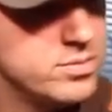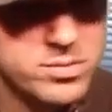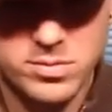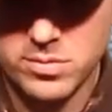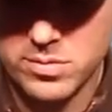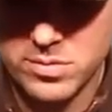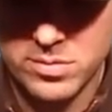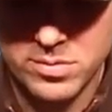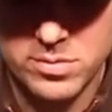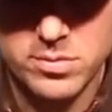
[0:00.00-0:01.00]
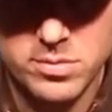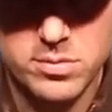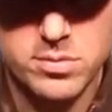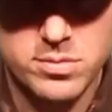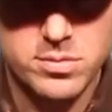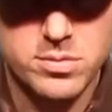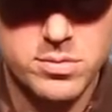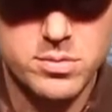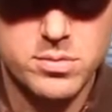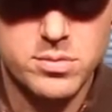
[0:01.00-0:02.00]

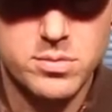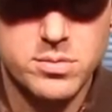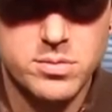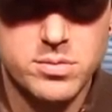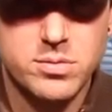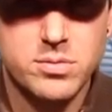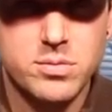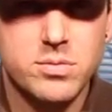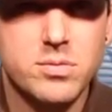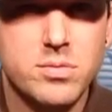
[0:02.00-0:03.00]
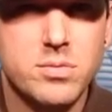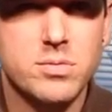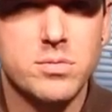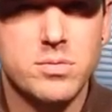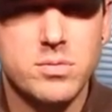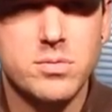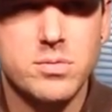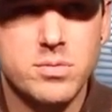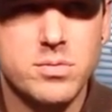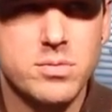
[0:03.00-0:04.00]

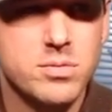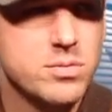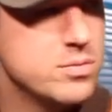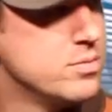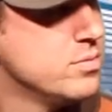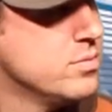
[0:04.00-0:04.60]
This person isn't speaking.